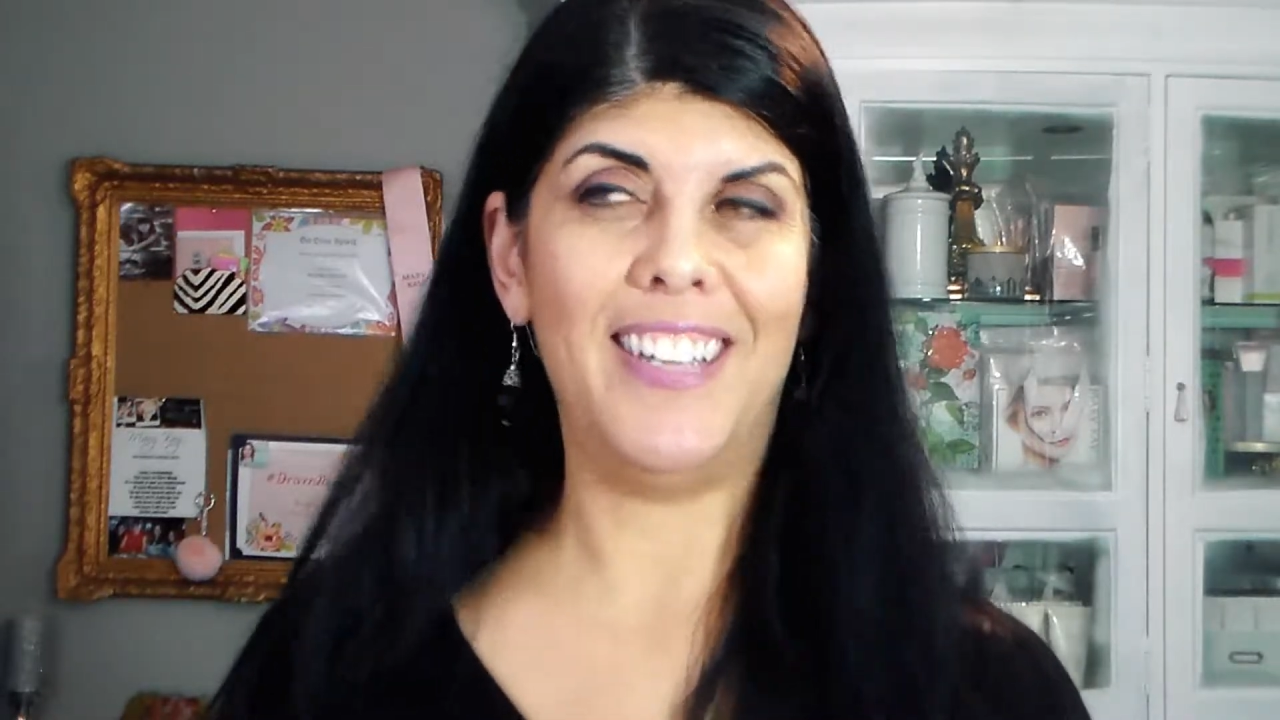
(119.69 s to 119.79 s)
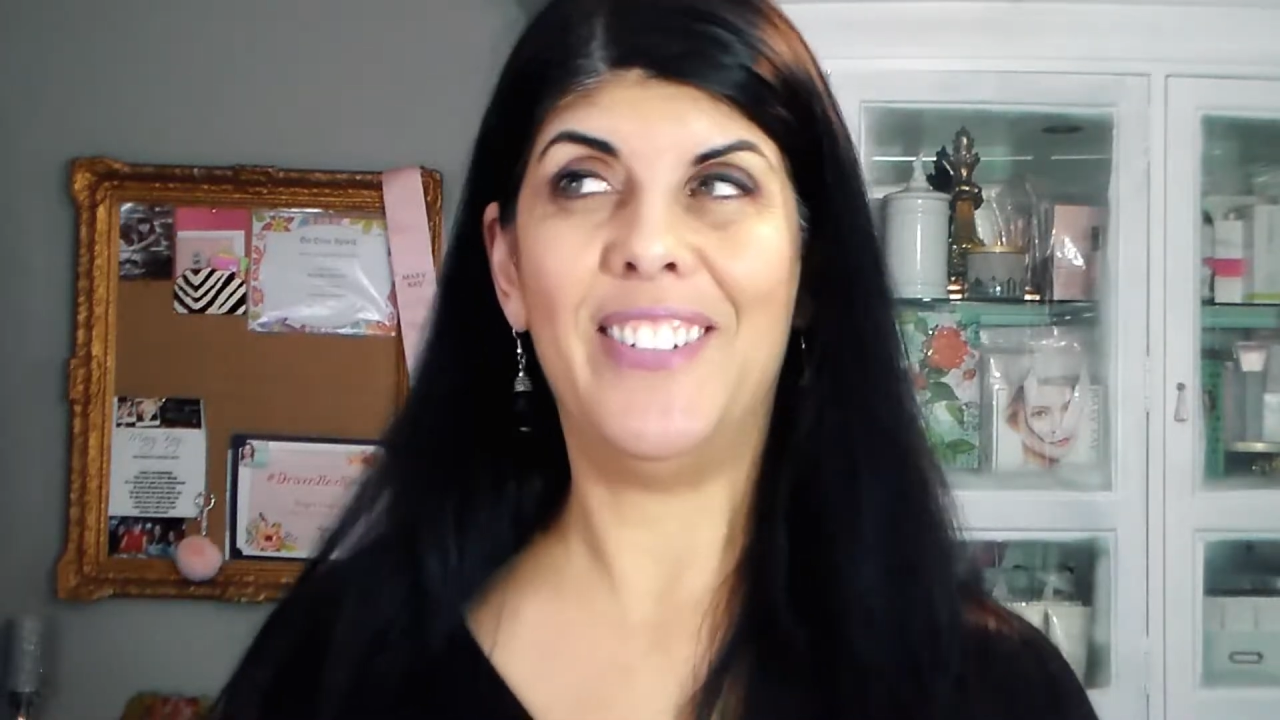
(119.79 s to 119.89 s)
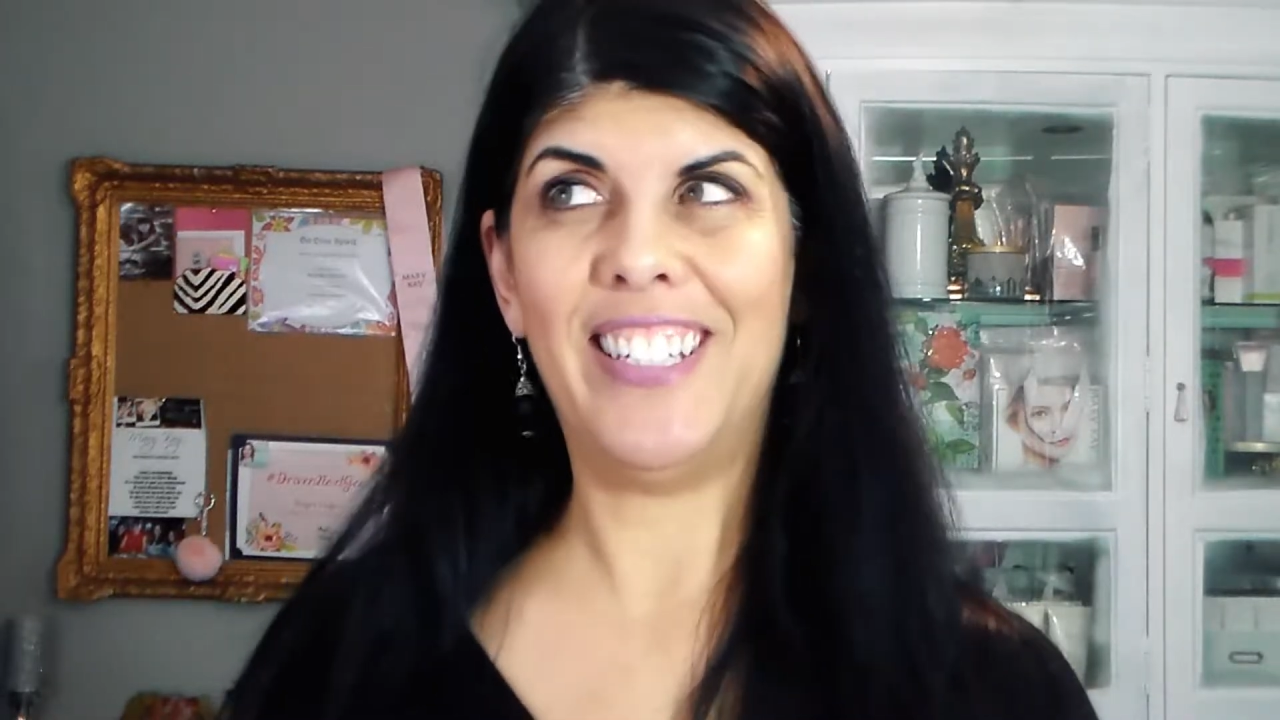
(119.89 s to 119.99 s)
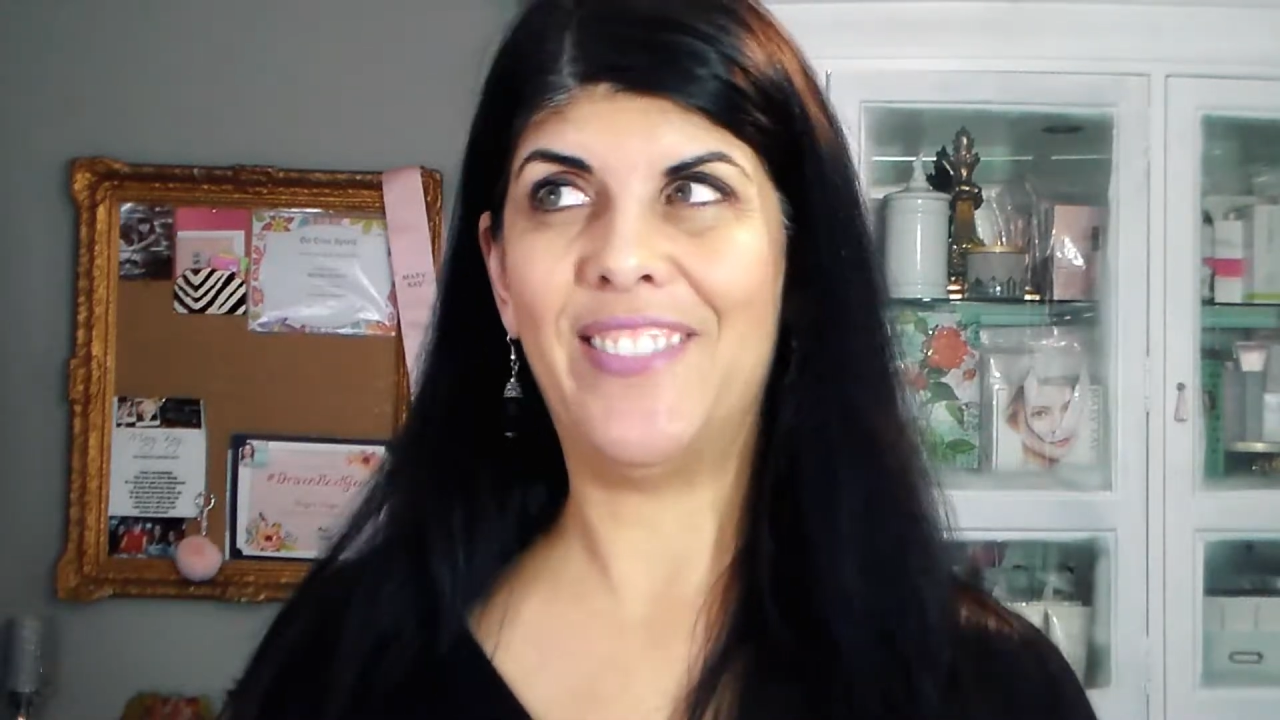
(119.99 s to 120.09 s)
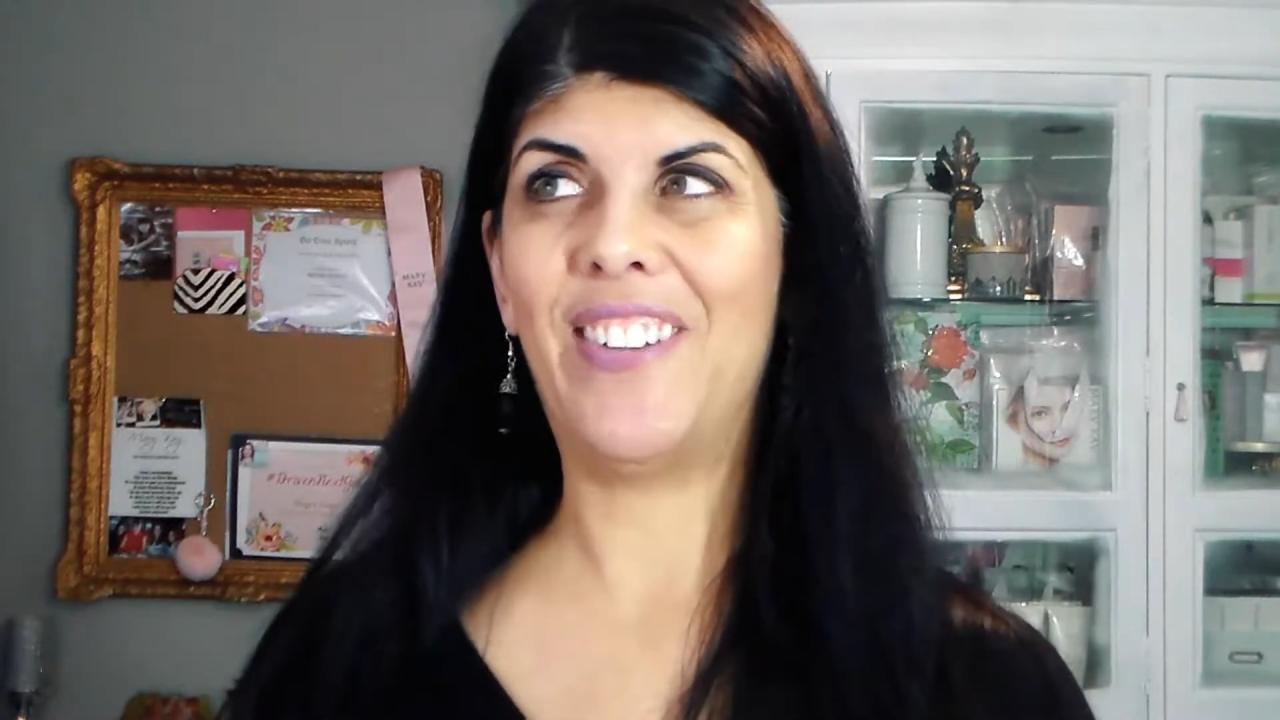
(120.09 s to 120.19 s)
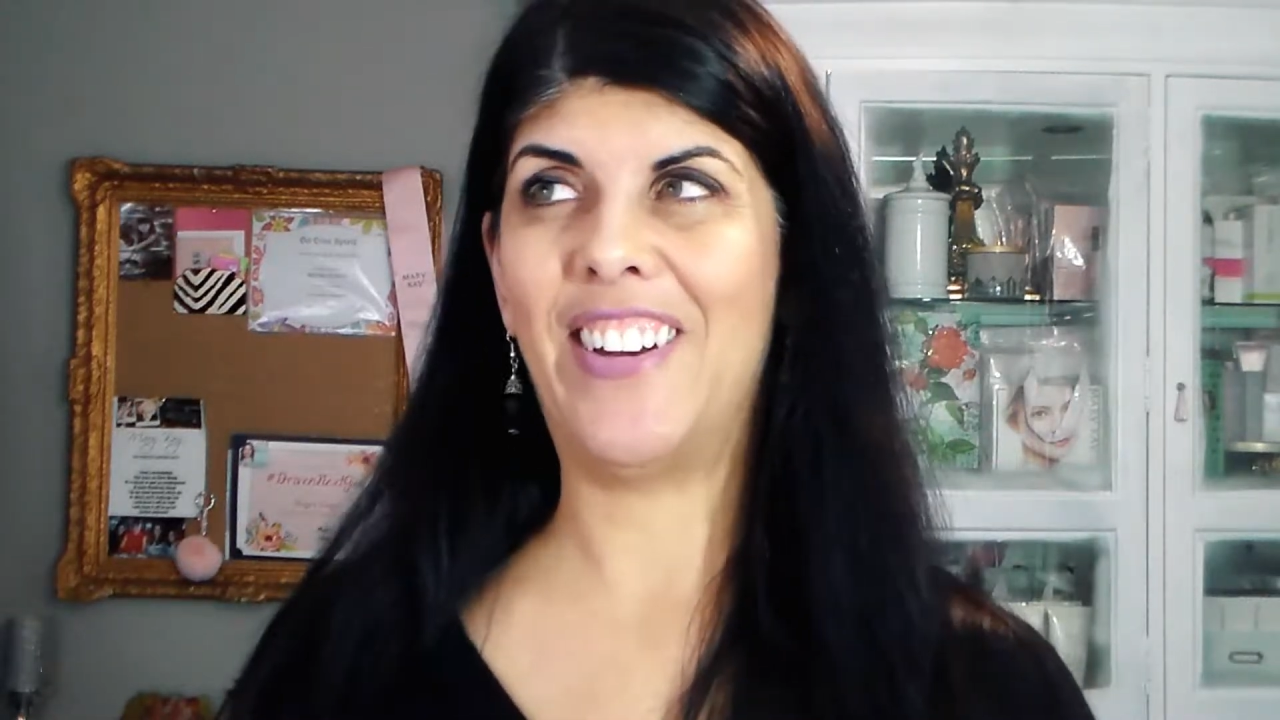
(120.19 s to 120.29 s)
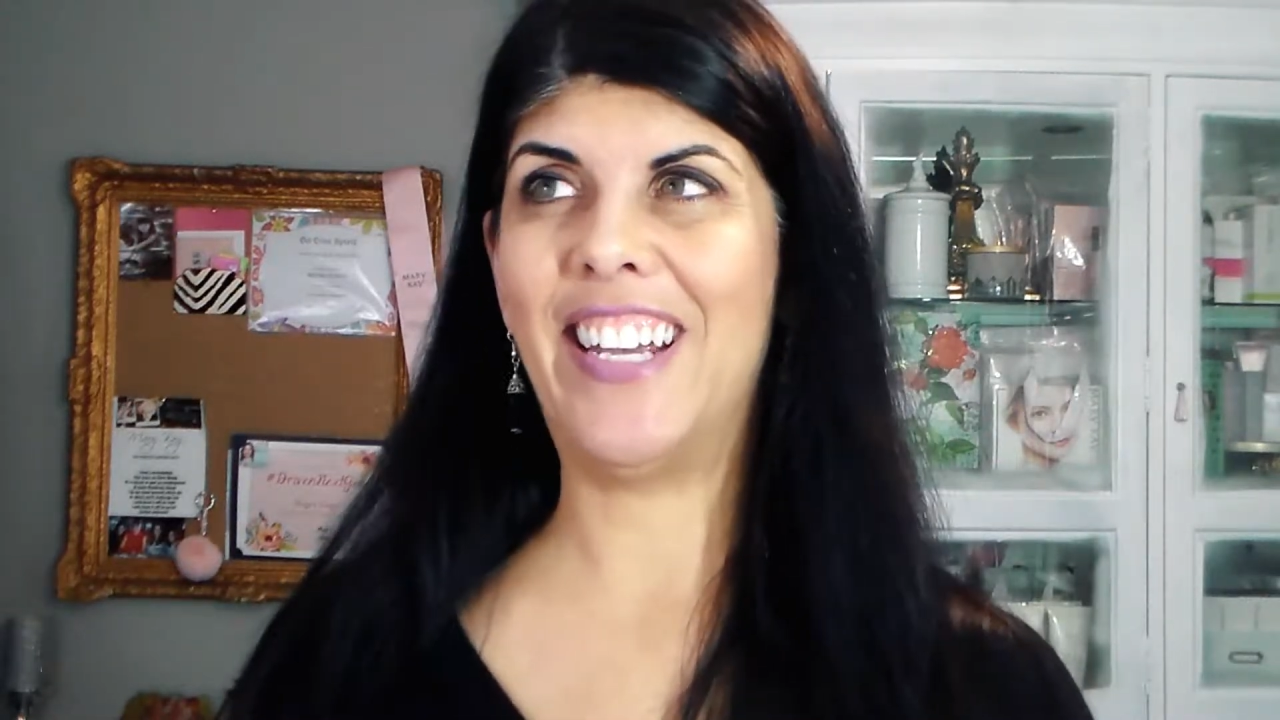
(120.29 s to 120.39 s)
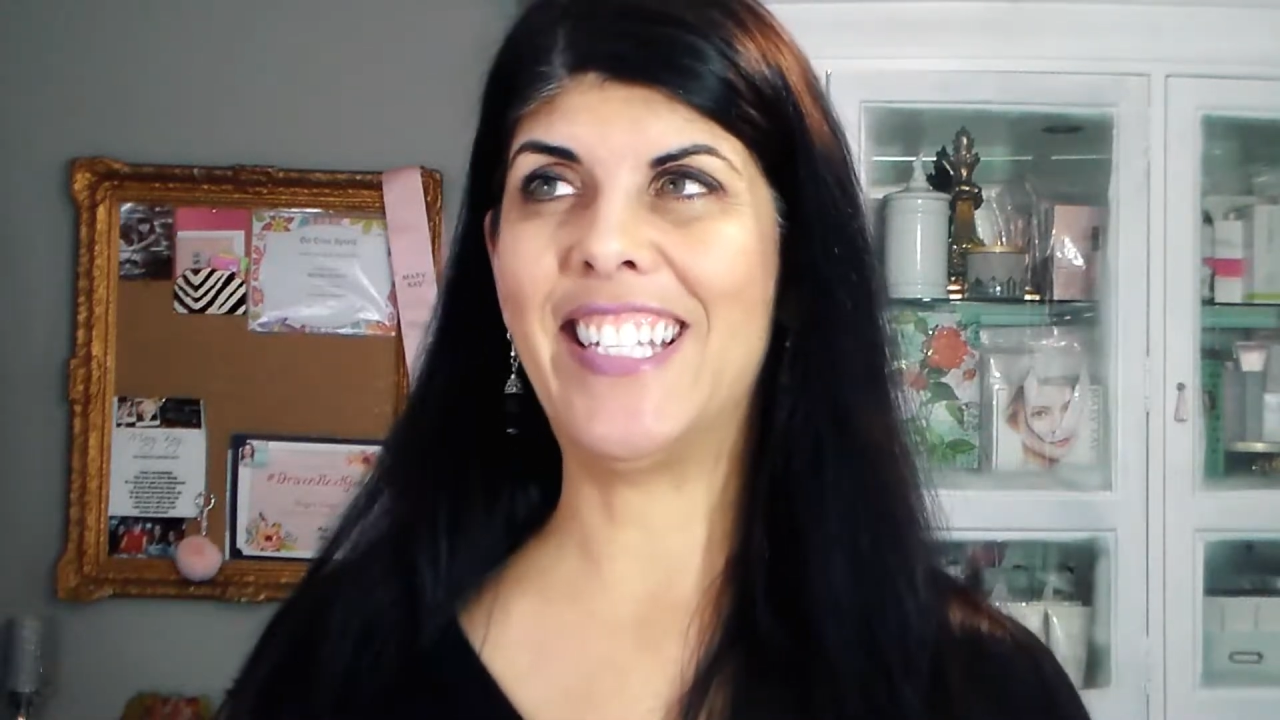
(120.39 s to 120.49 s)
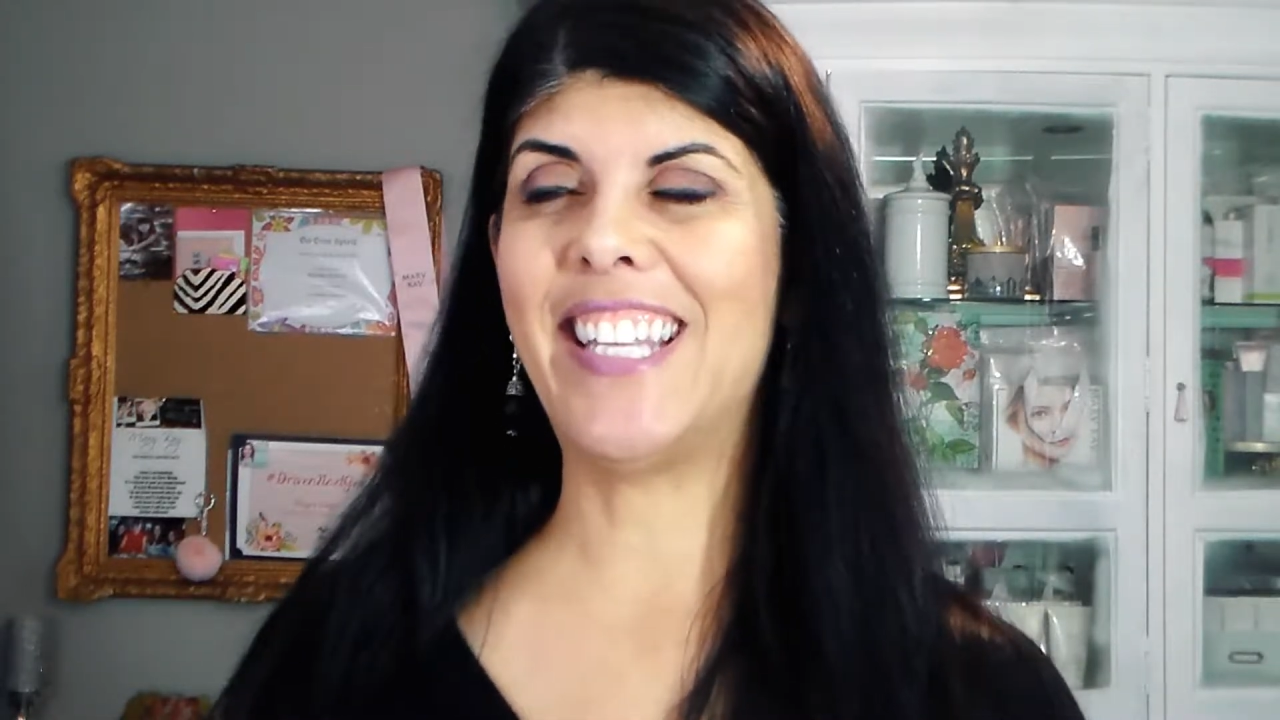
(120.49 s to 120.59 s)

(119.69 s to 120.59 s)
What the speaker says: It was very